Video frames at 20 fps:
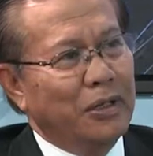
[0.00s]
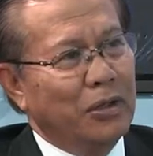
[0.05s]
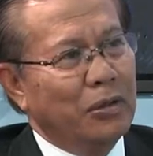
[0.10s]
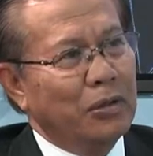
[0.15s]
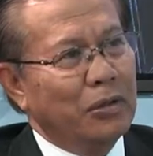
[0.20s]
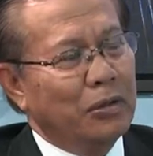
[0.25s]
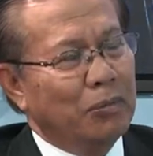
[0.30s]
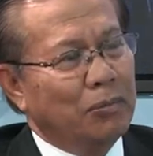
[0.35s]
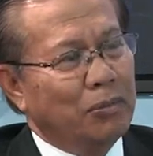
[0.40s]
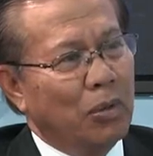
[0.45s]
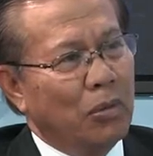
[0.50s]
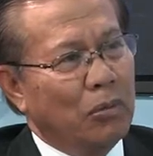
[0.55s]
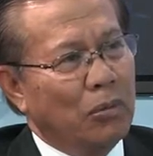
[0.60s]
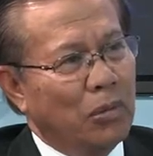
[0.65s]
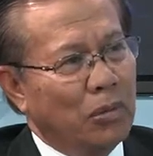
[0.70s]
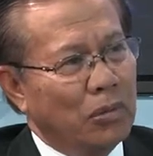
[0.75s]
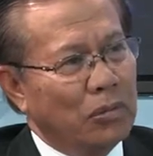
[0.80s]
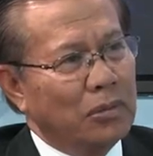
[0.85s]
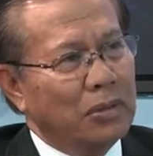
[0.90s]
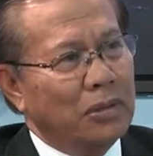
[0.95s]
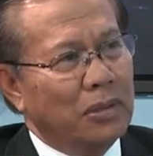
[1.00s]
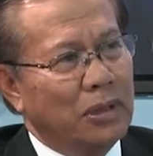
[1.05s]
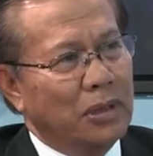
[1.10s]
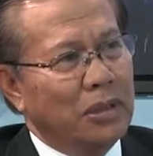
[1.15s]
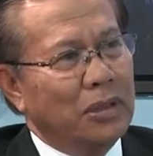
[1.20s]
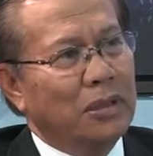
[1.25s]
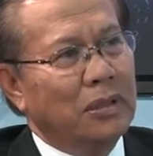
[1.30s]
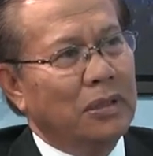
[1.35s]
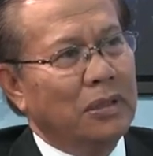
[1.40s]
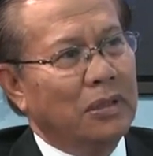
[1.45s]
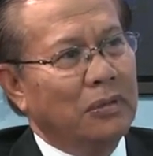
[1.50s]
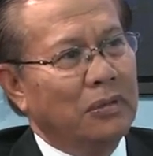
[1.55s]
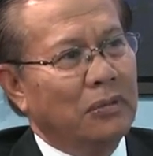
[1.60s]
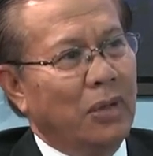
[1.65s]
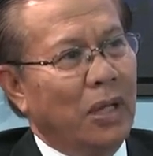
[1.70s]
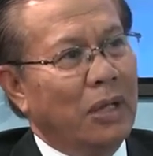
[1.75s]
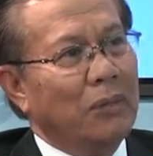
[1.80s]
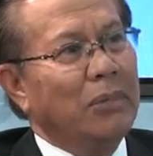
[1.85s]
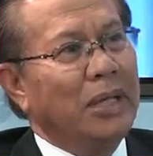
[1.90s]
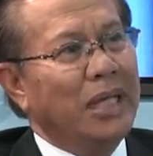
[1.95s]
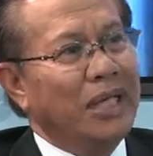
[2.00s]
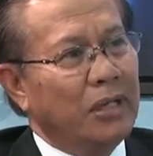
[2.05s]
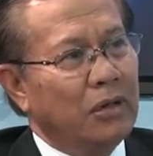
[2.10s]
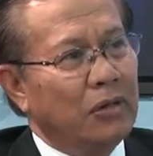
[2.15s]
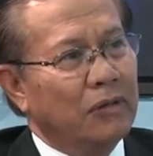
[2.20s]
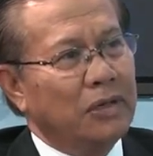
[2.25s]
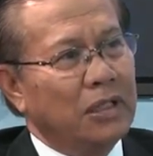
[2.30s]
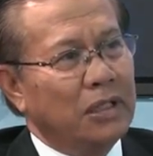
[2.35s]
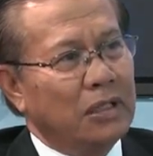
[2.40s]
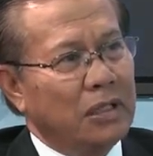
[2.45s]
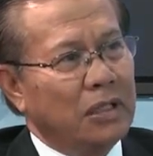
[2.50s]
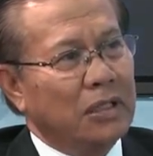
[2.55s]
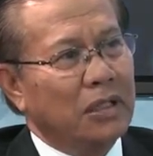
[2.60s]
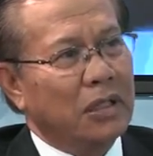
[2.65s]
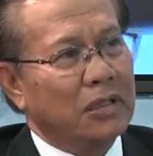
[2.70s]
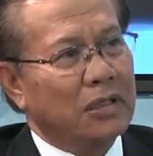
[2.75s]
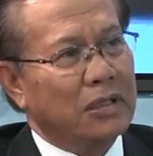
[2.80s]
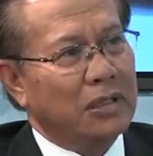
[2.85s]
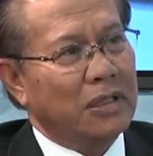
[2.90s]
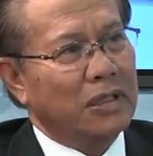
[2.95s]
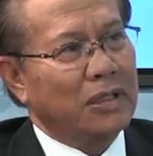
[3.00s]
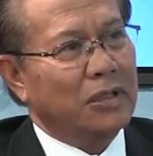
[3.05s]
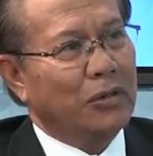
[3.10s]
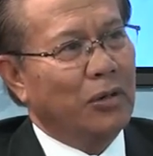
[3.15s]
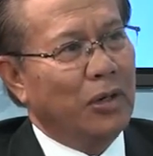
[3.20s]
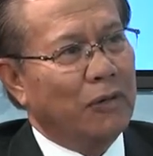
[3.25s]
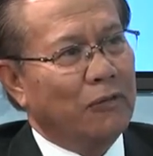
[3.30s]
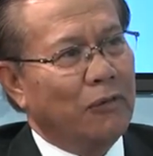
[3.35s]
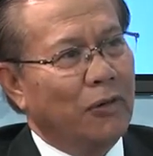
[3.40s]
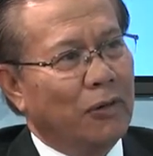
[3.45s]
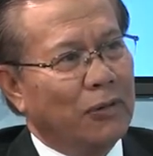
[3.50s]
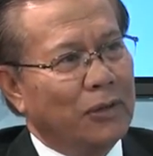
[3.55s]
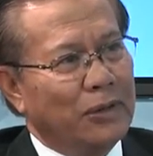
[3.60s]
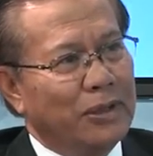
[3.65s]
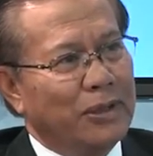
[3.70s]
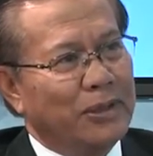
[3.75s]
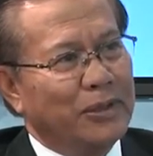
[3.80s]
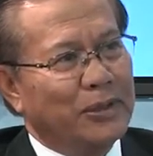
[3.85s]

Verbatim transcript: not to promote the well-being of this industry going forward.